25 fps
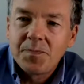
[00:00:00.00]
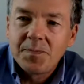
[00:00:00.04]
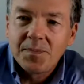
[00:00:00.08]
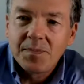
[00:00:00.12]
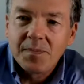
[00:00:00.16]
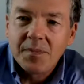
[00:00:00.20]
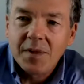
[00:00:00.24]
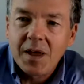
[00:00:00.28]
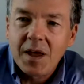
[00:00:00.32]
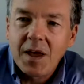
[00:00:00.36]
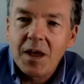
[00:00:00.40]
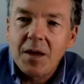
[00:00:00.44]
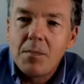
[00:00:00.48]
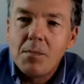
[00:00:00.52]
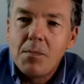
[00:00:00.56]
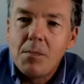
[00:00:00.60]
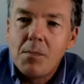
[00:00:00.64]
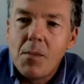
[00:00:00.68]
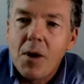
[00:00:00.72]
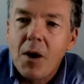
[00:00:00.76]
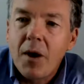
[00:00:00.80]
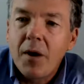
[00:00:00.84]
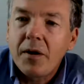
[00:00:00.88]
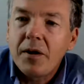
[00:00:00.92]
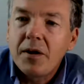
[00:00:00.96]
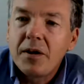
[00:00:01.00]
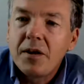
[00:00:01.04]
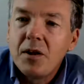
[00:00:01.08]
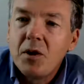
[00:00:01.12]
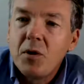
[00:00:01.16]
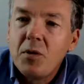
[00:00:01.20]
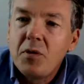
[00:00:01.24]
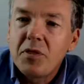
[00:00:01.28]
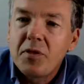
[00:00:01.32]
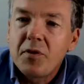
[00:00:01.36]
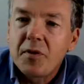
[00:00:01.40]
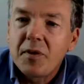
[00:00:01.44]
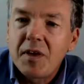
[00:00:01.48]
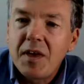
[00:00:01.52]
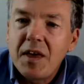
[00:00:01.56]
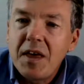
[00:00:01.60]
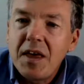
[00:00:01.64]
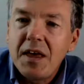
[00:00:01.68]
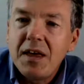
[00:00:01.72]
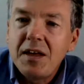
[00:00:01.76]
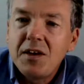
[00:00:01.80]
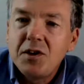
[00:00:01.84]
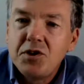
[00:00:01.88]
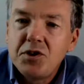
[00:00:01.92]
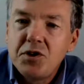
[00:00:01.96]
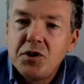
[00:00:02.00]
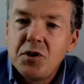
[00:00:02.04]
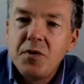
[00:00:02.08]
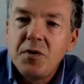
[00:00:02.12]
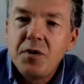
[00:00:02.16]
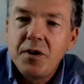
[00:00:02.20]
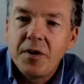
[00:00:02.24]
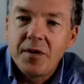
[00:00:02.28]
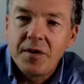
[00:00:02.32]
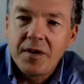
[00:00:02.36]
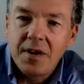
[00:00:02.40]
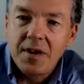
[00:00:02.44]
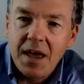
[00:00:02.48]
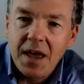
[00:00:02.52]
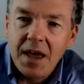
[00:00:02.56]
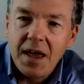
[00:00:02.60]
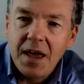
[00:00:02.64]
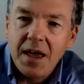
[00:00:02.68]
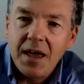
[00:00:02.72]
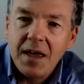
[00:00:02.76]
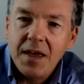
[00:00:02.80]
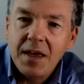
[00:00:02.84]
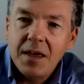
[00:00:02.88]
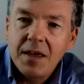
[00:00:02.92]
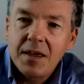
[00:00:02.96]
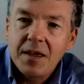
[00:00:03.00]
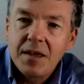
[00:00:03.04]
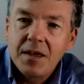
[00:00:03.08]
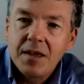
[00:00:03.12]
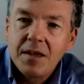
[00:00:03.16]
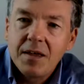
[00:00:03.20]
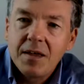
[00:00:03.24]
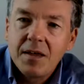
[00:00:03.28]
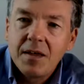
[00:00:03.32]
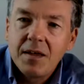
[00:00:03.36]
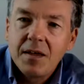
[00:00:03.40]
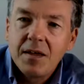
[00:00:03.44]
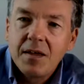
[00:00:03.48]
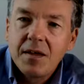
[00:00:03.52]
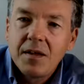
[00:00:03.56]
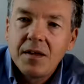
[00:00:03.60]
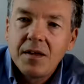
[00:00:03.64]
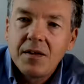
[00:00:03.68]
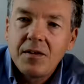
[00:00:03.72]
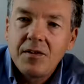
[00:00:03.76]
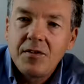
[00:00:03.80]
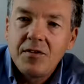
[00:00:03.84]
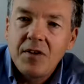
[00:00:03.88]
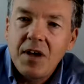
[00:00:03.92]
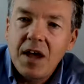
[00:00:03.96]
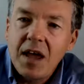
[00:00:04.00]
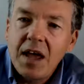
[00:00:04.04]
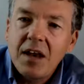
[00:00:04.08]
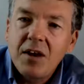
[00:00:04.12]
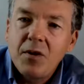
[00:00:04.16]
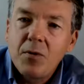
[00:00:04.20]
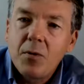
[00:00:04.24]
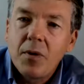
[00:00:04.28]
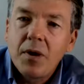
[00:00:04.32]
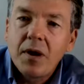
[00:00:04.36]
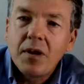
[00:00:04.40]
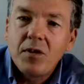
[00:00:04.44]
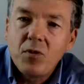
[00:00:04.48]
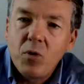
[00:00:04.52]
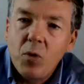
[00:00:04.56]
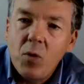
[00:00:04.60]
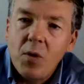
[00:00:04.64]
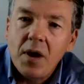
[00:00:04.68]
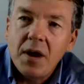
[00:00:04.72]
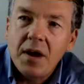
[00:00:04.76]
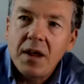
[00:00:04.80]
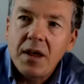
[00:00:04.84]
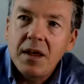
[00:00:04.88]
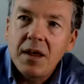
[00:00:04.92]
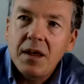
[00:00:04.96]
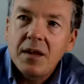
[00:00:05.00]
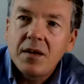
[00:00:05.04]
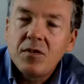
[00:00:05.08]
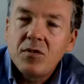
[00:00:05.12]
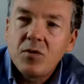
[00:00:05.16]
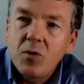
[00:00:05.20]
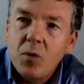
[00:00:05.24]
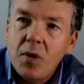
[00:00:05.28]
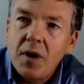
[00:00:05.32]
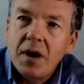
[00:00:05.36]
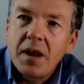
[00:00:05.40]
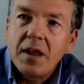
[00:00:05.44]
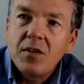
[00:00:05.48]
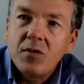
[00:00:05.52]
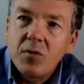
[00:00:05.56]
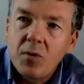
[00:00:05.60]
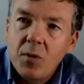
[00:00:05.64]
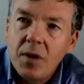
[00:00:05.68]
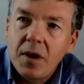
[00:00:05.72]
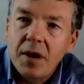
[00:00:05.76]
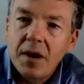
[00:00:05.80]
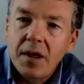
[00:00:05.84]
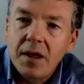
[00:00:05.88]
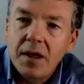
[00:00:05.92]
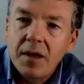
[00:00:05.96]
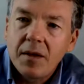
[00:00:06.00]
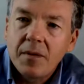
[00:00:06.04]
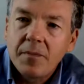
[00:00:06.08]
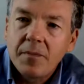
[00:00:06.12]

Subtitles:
Okay. Martin Luther King Jr. Day, January 20, 2020.